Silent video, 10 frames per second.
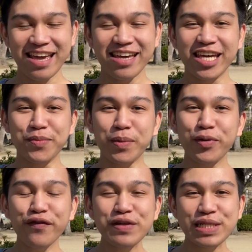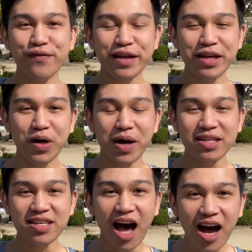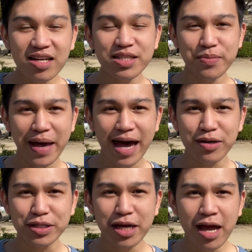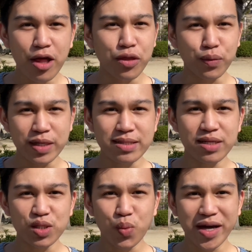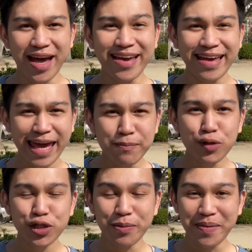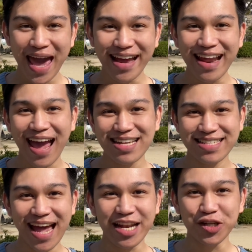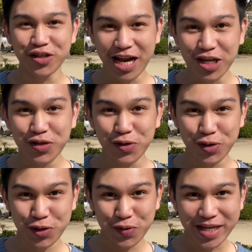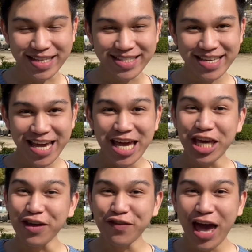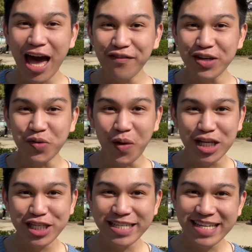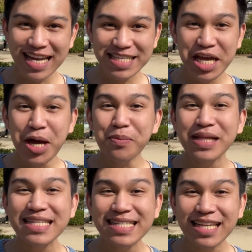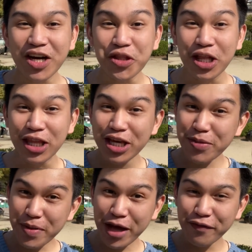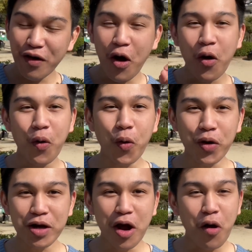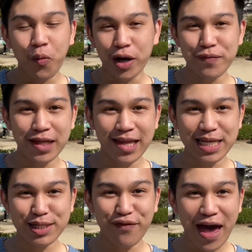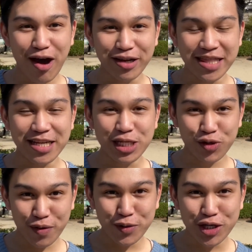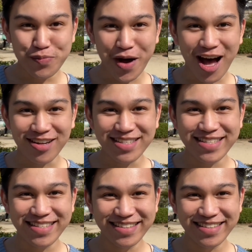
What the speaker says: In my previous video, I talked about the reasons why I came to Japan as an international student. If you haven't watched it yet, please click on the link above or one of the links found in the description box.